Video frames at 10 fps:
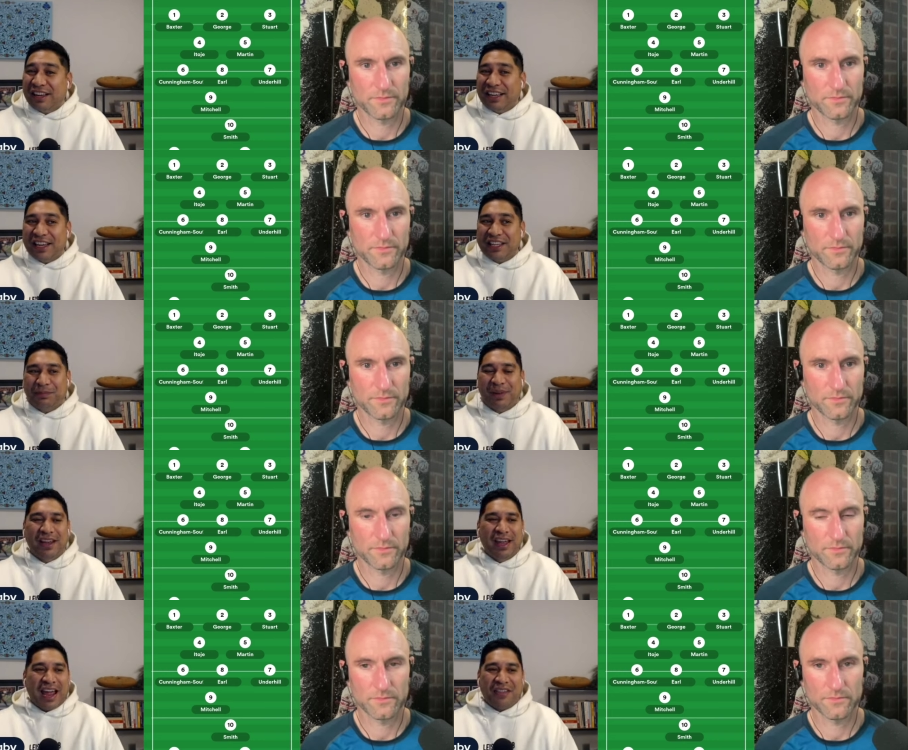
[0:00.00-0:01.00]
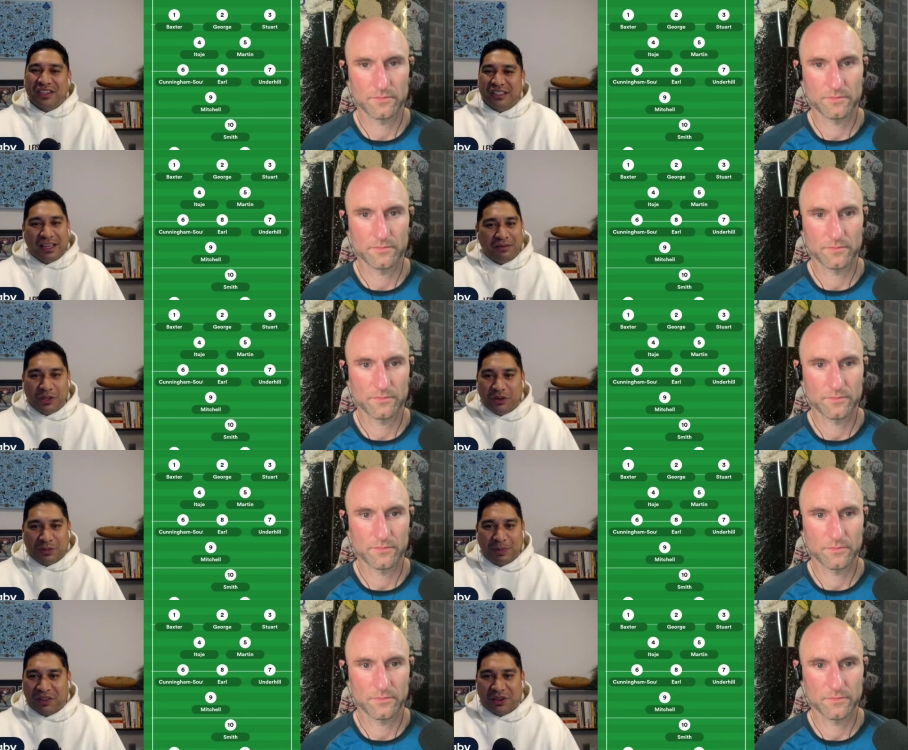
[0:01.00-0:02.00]
Speaker 1: I guess. But at this level, you
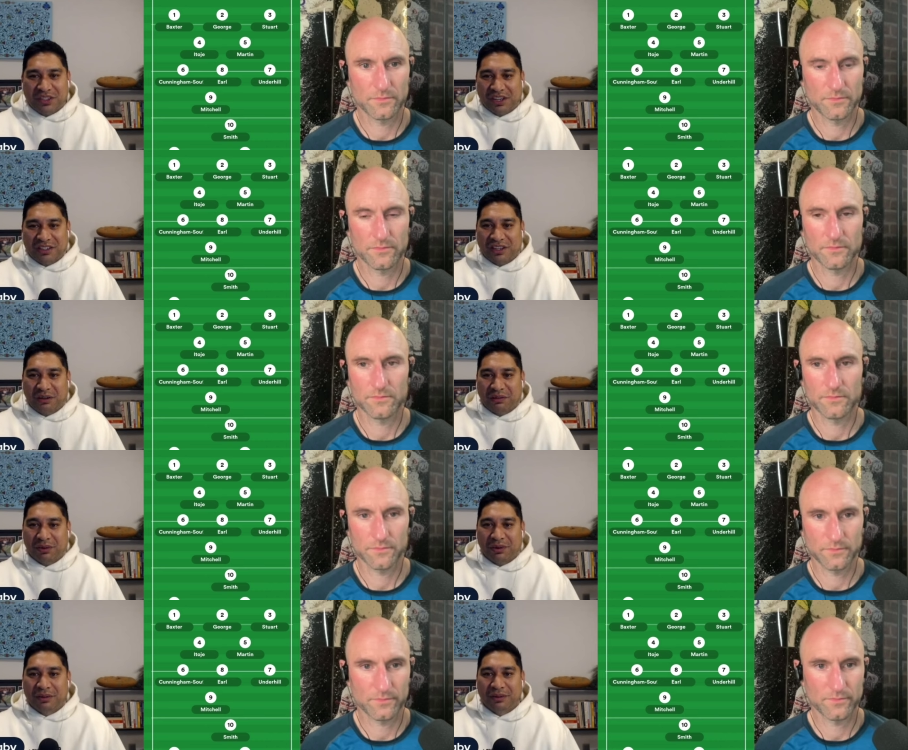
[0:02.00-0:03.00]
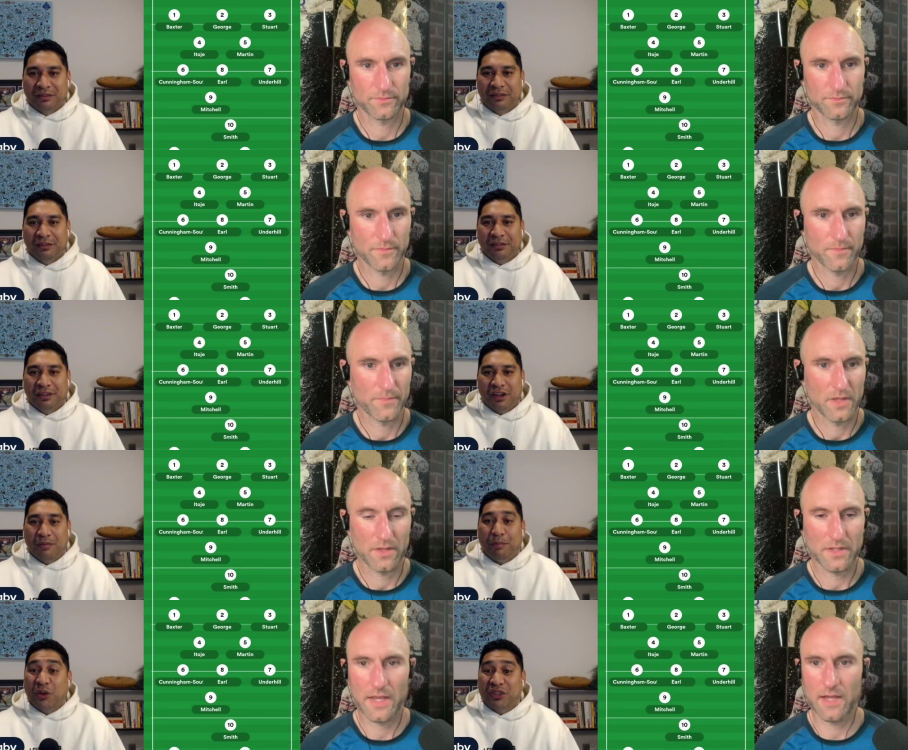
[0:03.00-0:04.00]
expect those kicks to go through, you know,
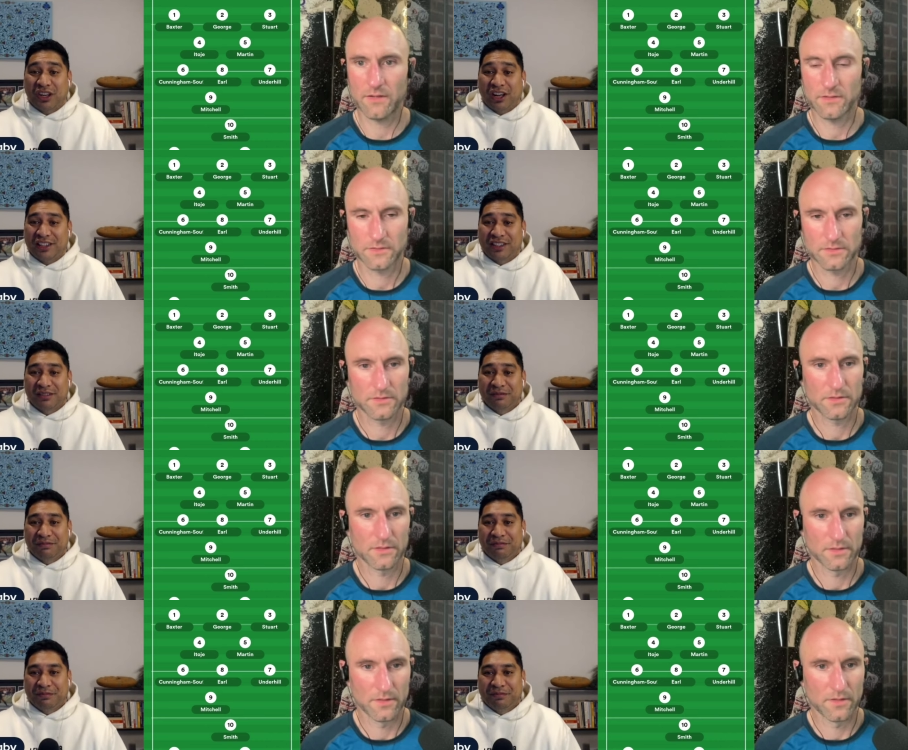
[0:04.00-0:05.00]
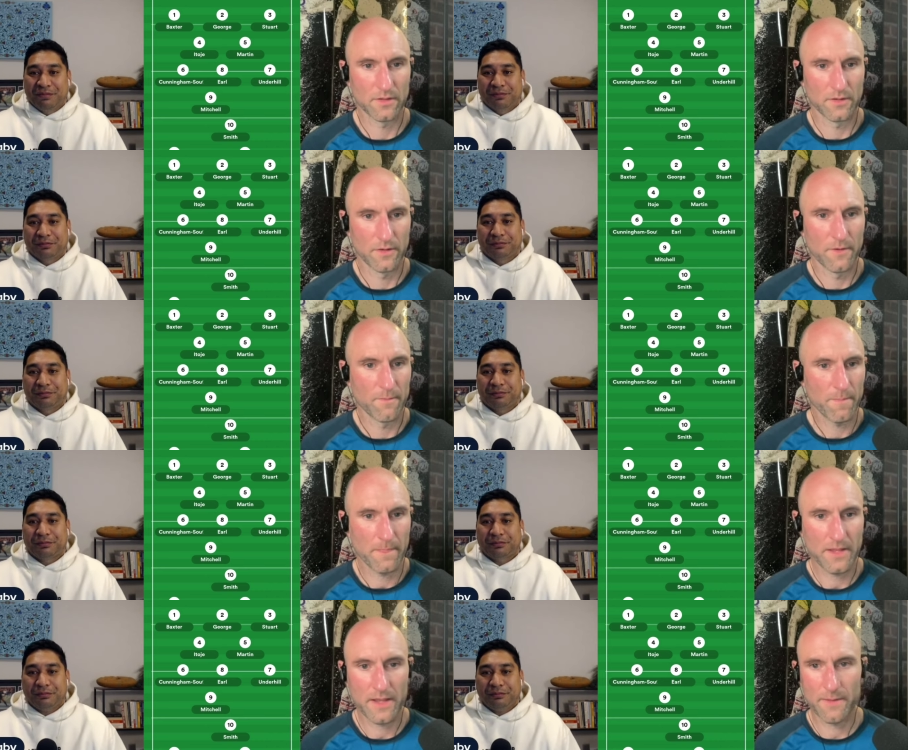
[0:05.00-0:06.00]
both yeah. sides.
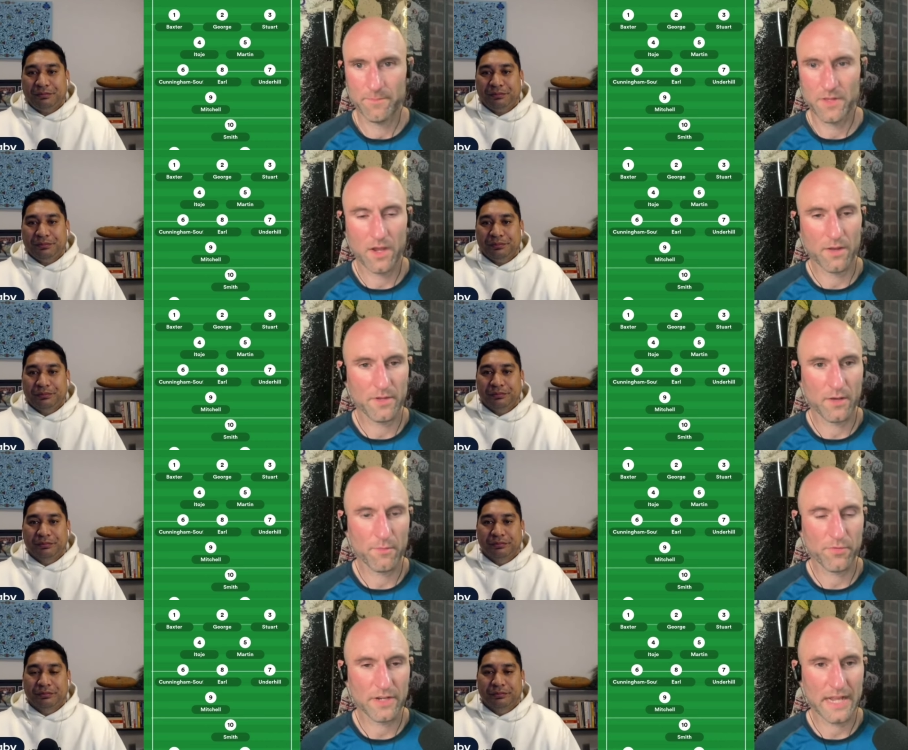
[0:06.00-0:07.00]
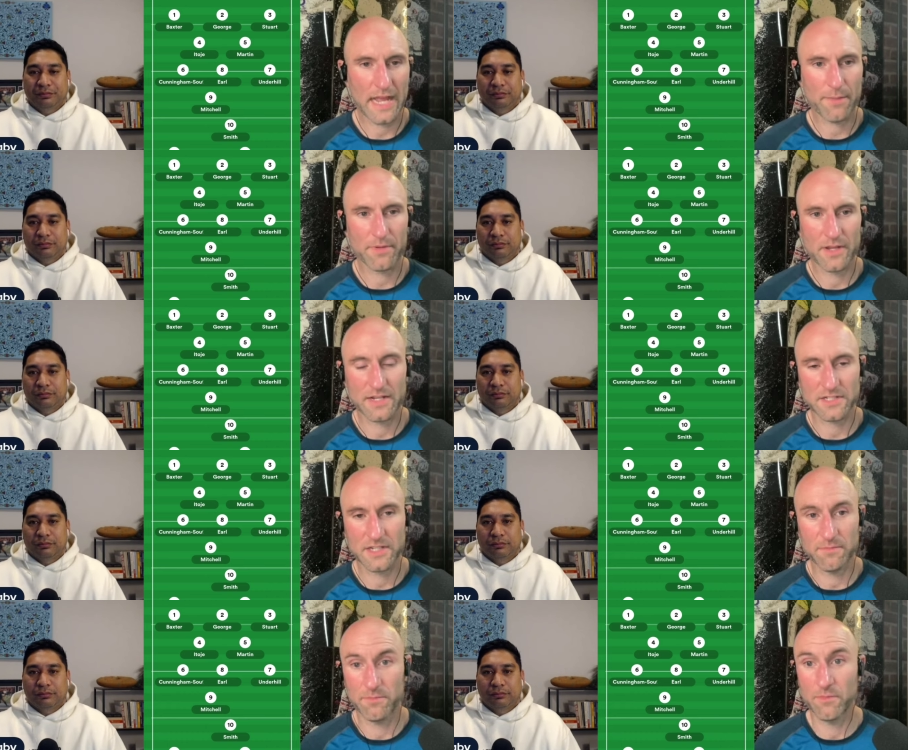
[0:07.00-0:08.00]
Speaker 2: Yeah, no, I mean, I'm pretty happy
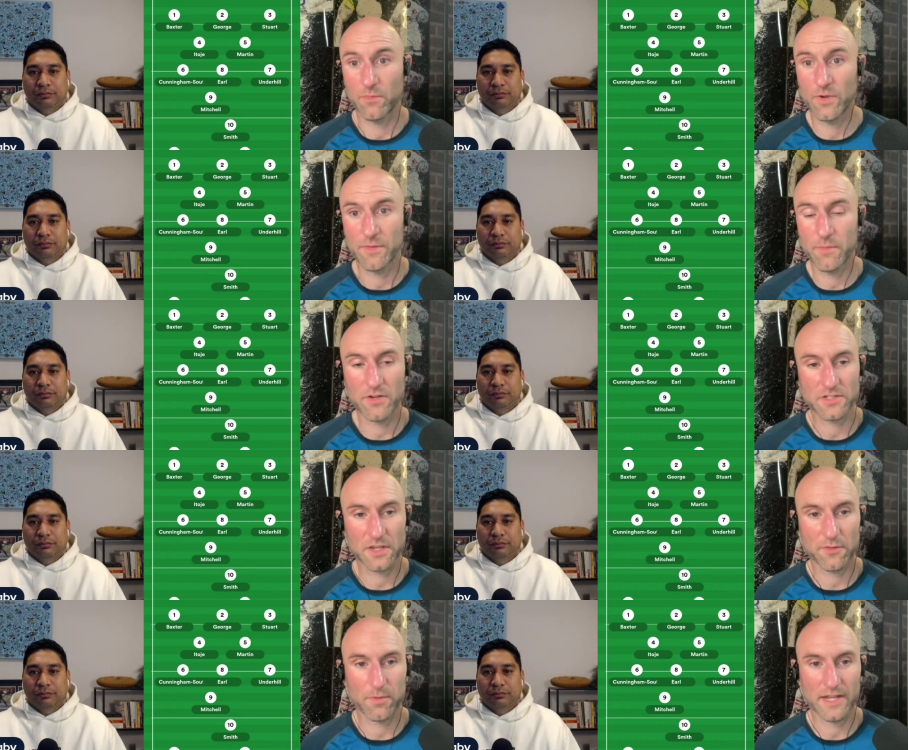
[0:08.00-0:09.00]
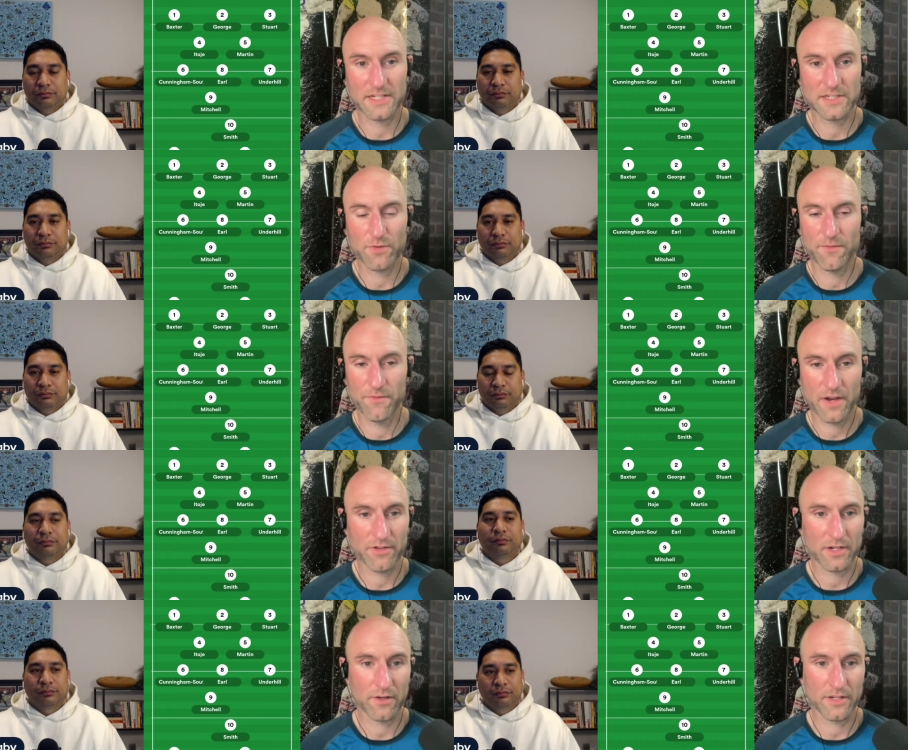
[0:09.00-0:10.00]
actually with most other places. We're
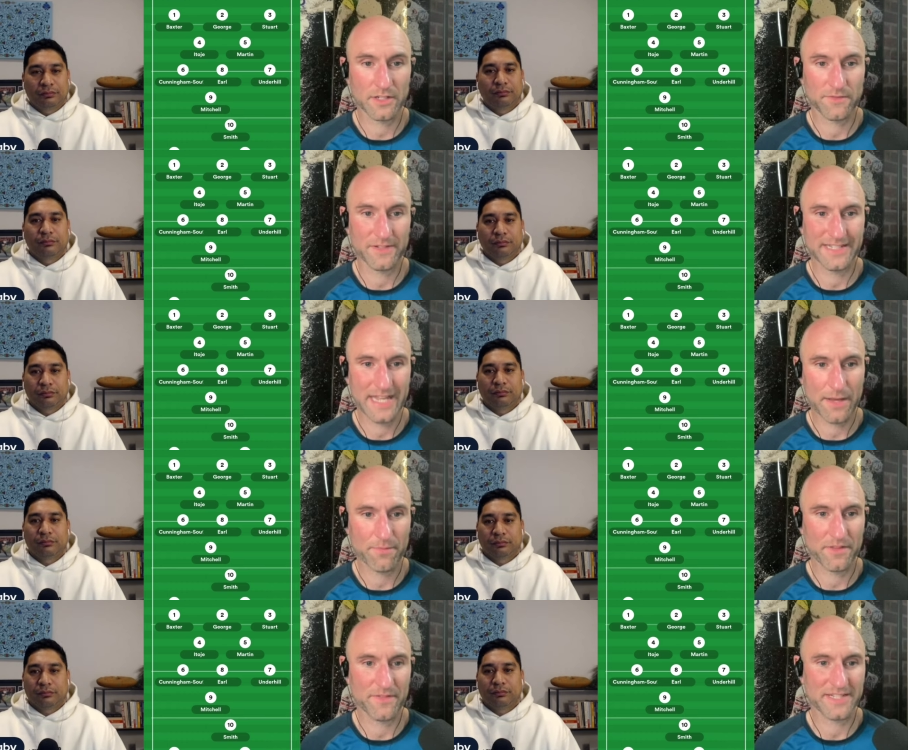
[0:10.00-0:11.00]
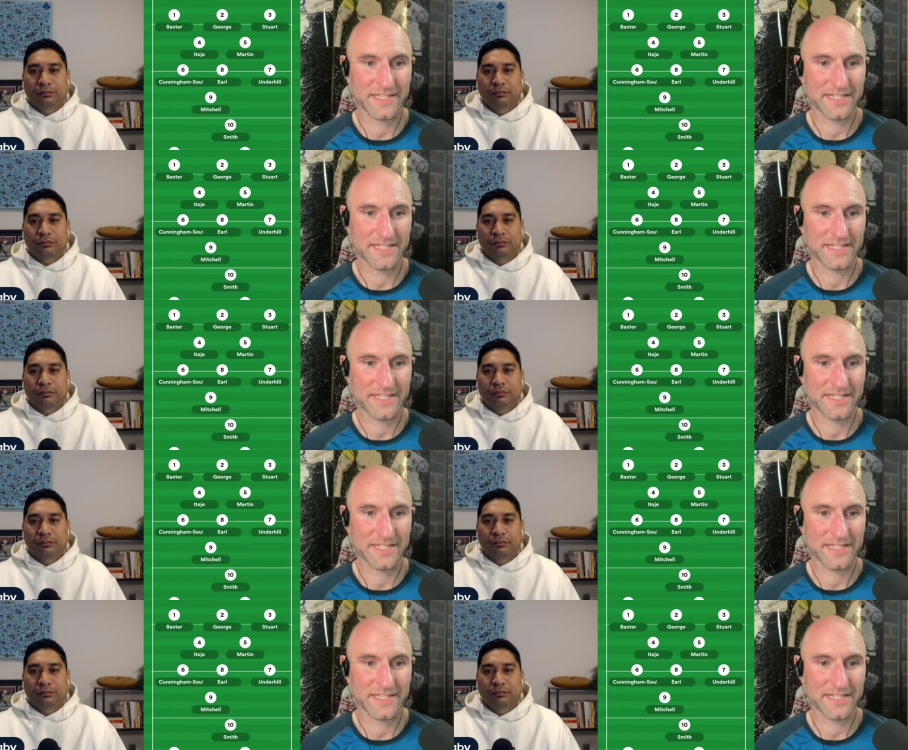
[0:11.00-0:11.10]
very mm. light for depth in the